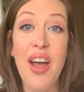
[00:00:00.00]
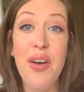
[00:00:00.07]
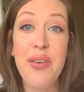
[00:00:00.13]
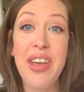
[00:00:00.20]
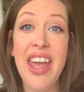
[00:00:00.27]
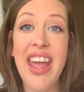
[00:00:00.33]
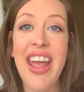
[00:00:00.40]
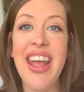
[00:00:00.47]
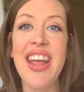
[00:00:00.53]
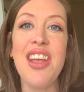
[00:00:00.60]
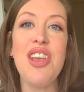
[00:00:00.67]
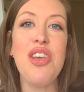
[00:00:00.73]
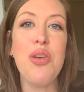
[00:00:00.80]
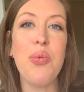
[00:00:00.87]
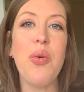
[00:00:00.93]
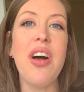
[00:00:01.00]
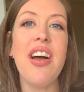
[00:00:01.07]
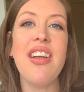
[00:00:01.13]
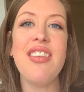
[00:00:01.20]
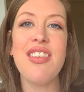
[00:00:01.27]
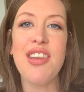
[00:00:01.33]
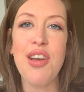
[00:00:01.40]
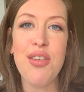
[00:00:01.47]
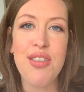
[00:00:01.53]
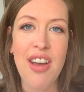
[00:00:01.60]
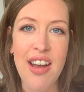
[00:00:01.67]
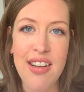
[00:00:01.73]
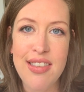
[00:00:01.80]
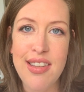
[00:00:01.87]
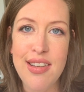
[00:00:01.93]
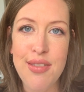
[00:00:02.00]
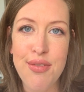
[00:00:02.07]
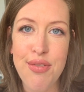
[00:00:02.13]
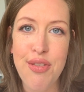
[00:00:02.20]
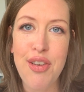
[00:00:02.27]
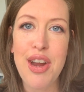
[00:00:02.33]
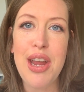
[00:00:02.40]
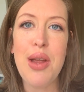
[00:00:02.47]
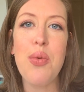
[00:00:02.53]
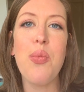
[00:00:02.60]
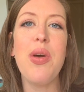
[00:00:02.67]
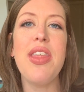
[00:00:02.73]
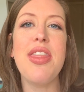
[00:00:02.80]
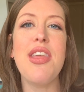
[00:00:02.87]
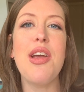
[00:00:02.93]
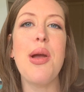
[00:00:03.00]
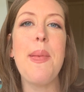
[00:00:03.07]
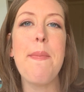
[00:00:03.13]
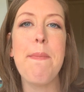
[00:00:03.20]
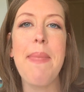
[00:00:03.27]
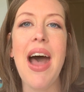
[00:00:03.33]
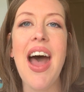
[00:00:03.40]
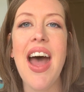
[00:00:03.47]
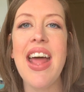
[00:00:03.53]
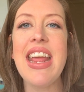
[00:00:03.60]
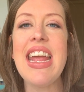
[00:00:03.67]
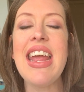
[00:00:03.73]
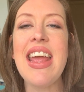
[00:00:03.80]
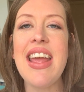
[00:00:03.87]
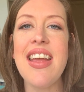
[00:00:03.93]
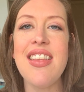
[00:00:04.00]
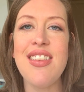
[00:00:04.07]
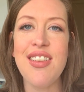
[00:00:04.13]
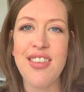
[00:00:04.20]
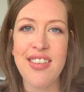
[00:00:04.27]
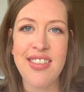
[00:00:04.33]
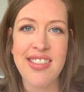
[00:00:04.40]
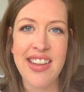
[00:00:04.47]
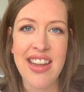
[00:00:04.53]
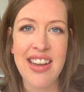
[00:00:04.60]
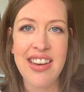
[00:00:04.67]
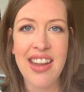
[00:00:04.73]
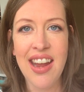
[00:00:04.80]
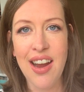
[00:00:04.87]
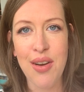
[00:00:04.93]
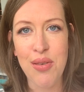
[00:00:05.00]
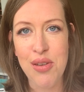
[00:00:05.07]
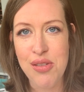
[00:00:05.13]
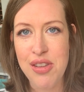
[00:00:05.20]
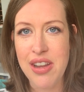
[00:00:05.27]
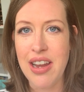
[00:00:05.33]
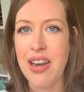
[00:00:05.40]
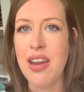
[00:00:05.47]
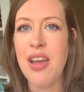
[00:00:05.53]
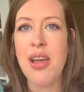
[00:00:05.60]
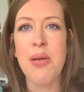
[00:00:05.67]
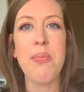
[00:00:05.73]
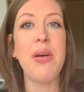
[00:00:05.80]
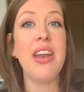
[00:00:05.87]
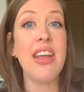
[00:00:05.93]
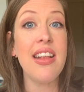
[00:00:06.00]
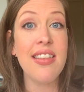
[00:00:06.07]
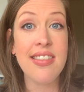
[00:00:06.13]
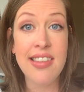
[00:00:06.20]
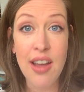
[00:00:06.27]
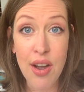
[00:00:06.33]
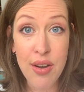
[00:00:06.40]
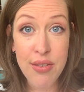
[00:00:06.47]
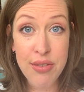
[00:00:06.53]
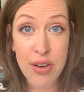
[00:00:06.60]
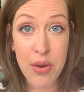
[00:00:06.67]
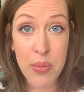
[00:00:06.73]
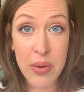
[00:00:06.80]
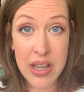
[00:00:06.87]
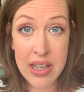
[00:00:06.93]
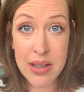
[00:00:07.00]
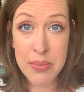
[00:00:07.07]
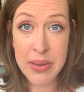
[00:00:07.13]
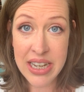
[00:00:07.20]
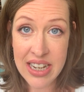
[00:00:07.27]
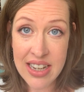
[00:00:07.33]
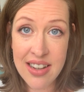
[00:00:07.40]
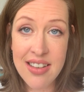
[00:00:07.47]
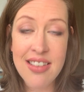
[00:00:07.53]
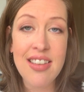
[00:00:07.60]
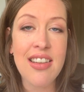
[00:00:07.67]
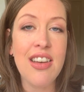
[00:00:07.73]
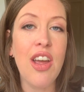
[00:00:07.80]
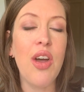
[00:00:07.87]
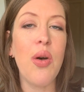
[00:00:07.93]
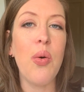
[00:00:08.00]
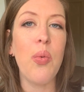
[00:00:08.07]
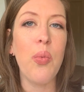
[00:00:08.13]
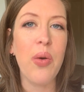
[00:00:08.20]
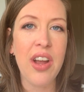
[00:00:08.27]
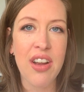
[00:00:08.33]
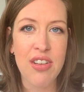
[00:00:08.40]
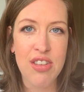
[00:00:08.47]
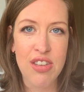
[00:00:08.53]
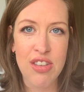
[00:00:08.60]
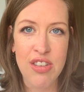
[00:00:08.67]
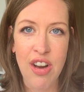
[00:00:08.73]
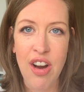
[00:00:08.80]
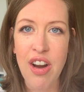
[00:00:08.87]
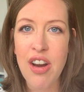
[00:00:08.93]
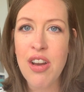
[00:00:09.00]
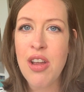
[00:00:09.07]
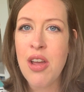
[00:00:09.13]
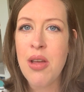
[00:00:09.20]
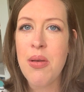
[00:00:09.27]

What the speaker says: Okay, you want to go toxin free with your body and your skincare routine, but it's overwhelming to know where to start.